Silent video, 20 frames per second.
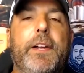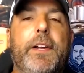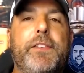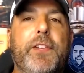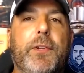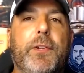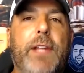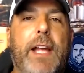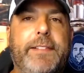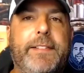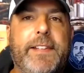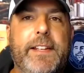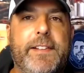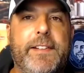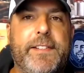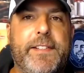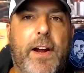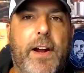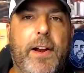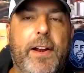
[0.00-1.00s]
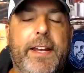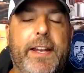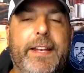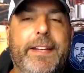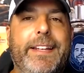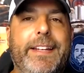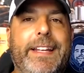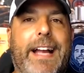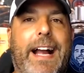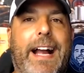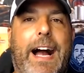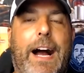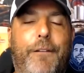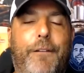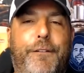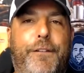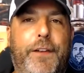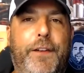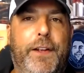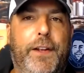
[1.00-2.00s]
So let's get started in the
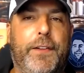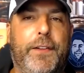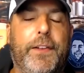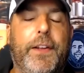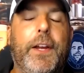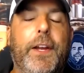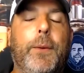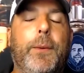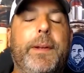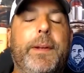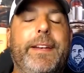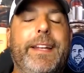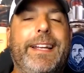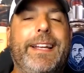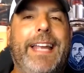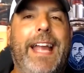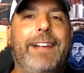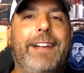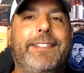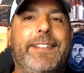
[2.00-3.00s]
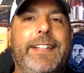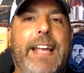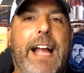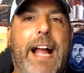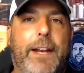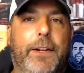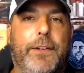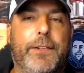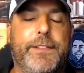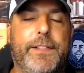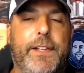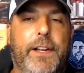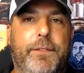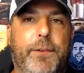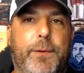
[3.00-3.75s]
outfield with Nick Castellanos of the